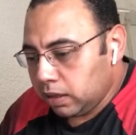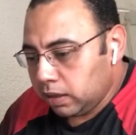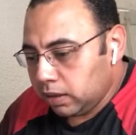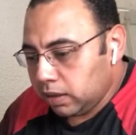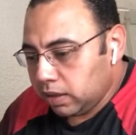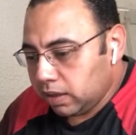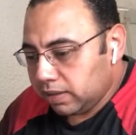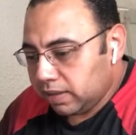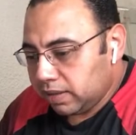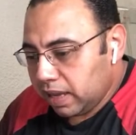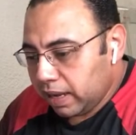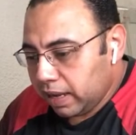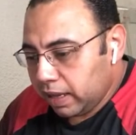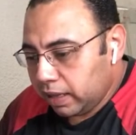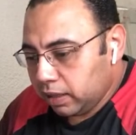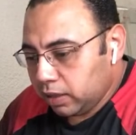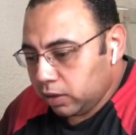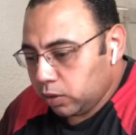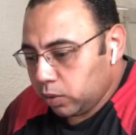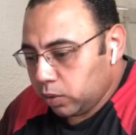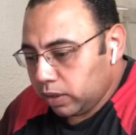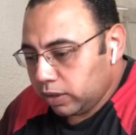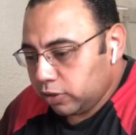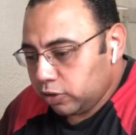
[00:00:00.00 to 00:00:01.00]
The
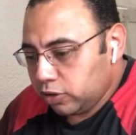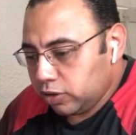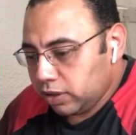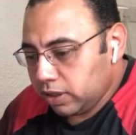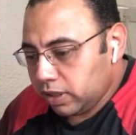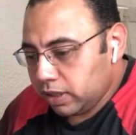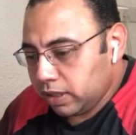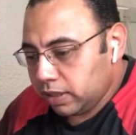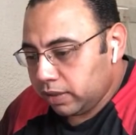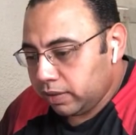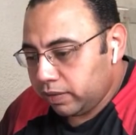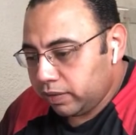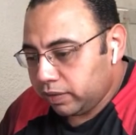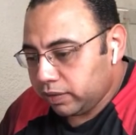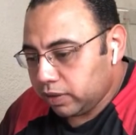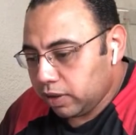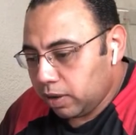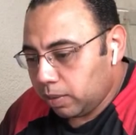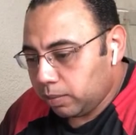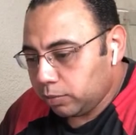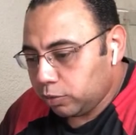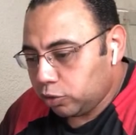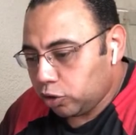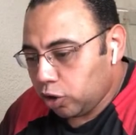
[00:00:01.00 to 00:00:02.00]
second question
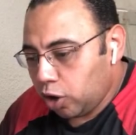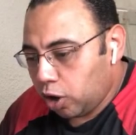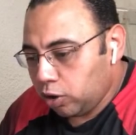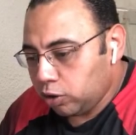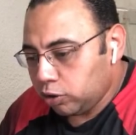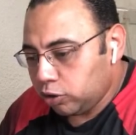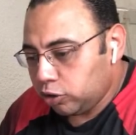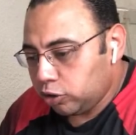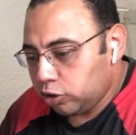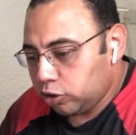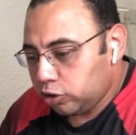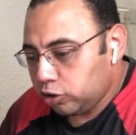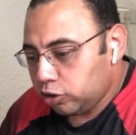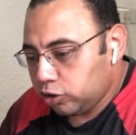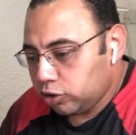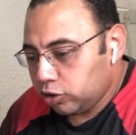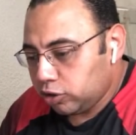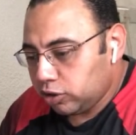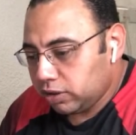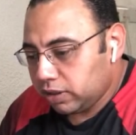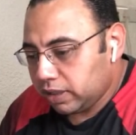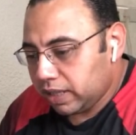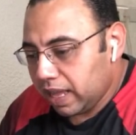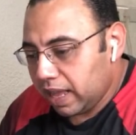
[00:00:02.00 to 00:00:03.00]
from
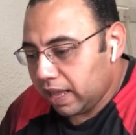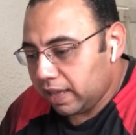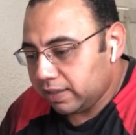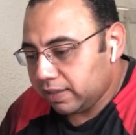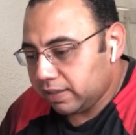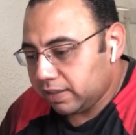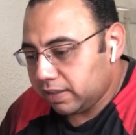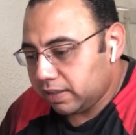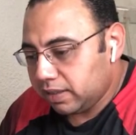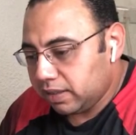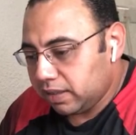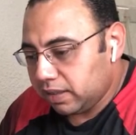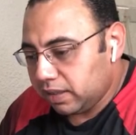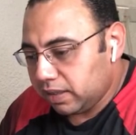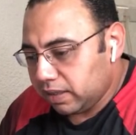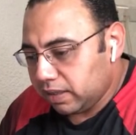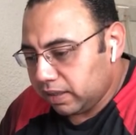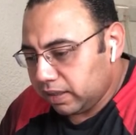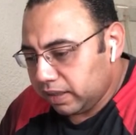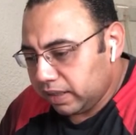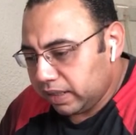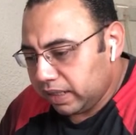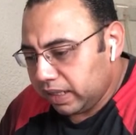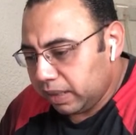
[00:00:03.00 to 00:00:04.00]
Josh Taz
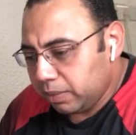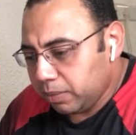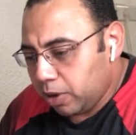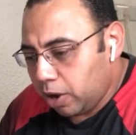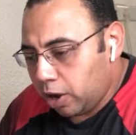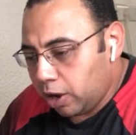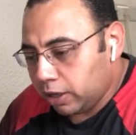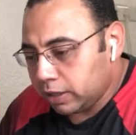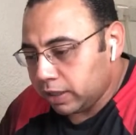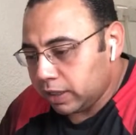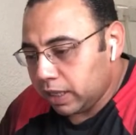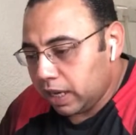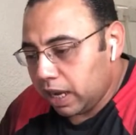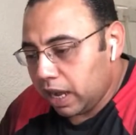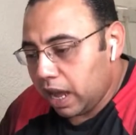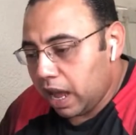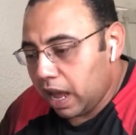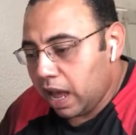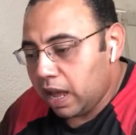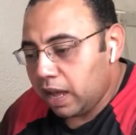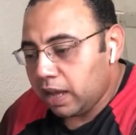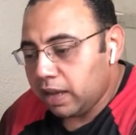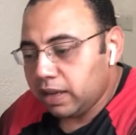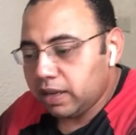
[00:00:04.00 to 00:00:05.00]
Nimar.
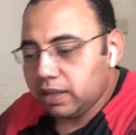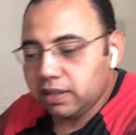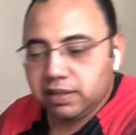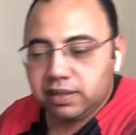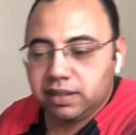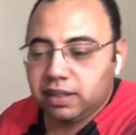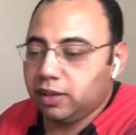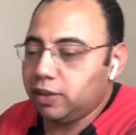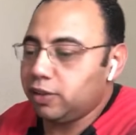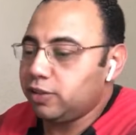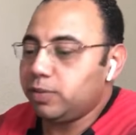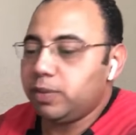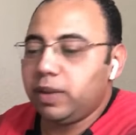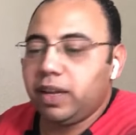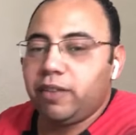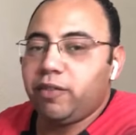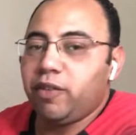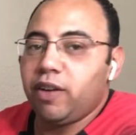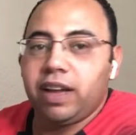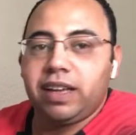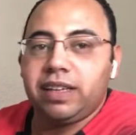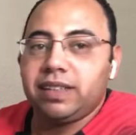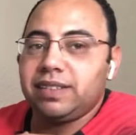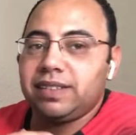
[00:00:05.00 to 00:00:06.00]
Excuse me
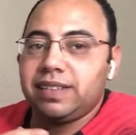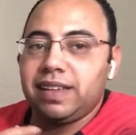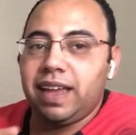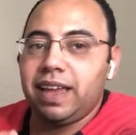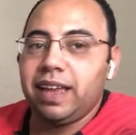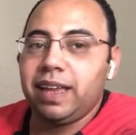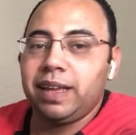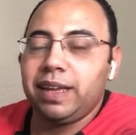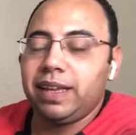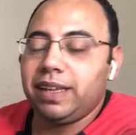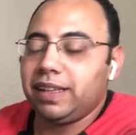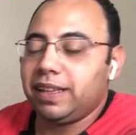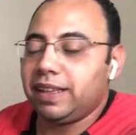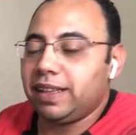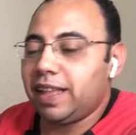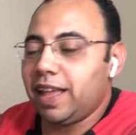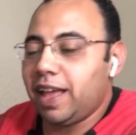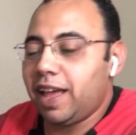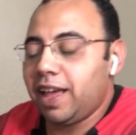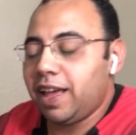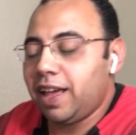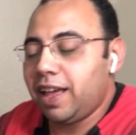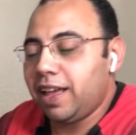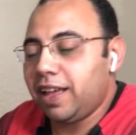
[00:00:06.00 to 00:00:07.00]
if I say
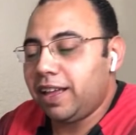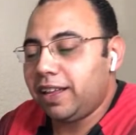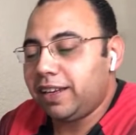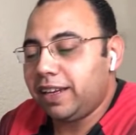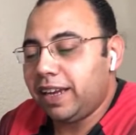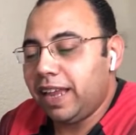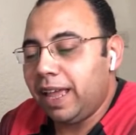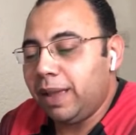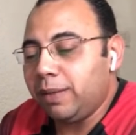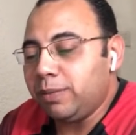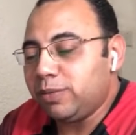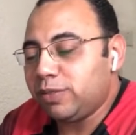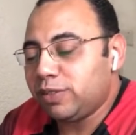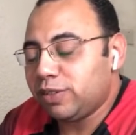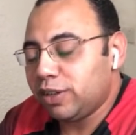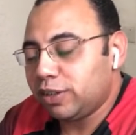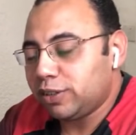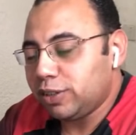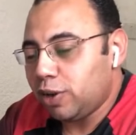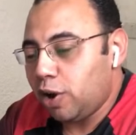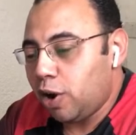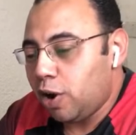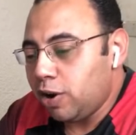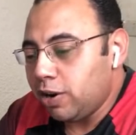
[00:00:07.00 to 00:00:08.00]
the names
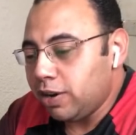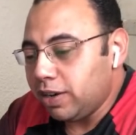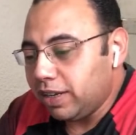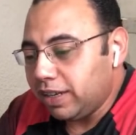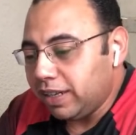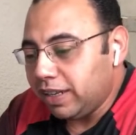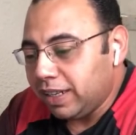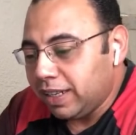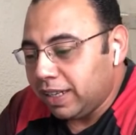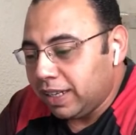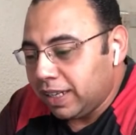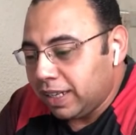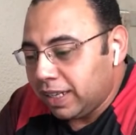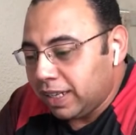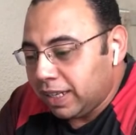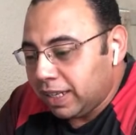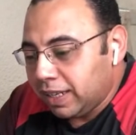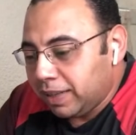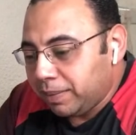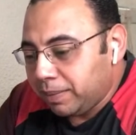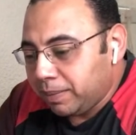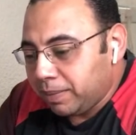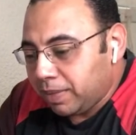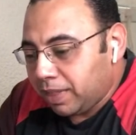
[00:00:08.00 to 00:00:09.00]
wrong.
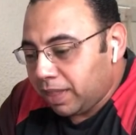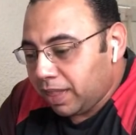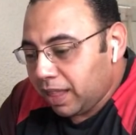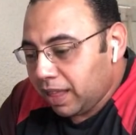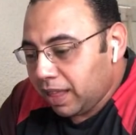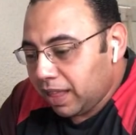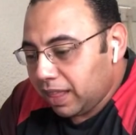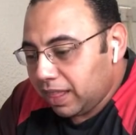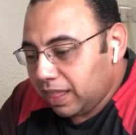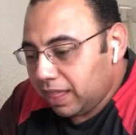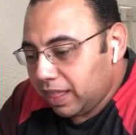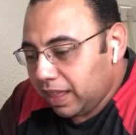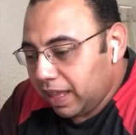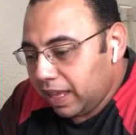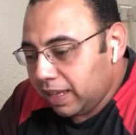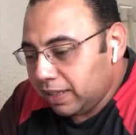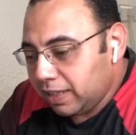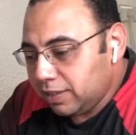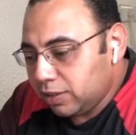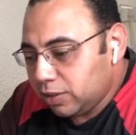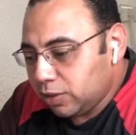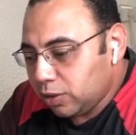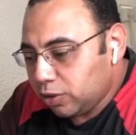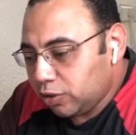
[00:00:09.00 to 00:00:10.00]

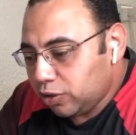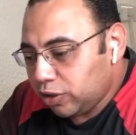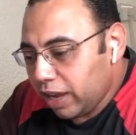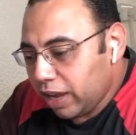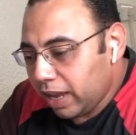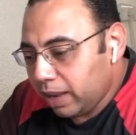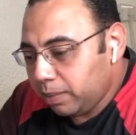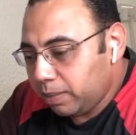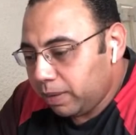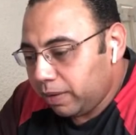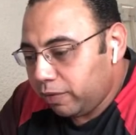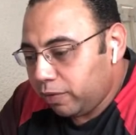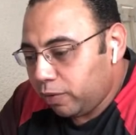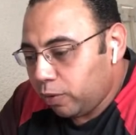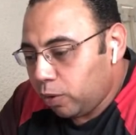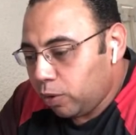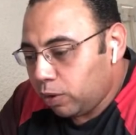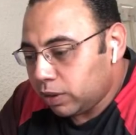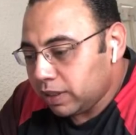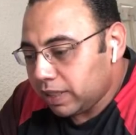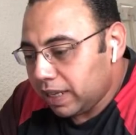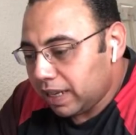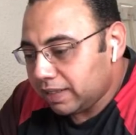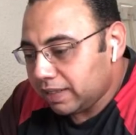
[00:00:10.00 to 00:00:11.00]
Things to check
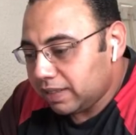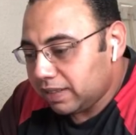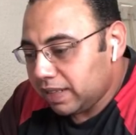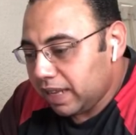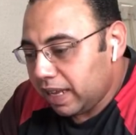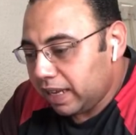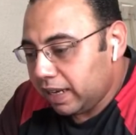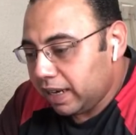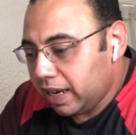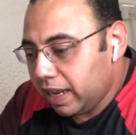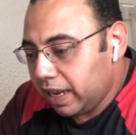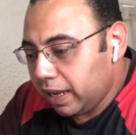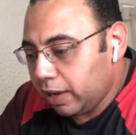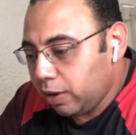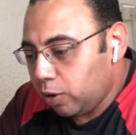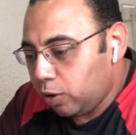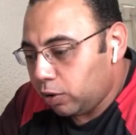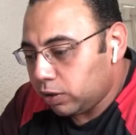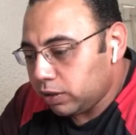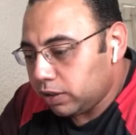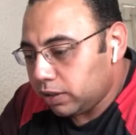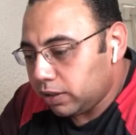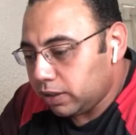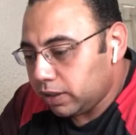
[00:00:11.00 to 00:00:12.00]
before ascending
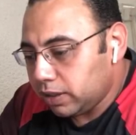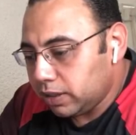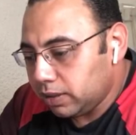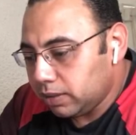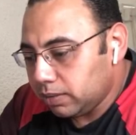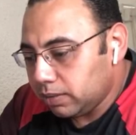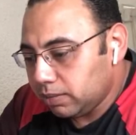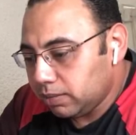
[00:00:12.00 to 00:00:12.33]
order.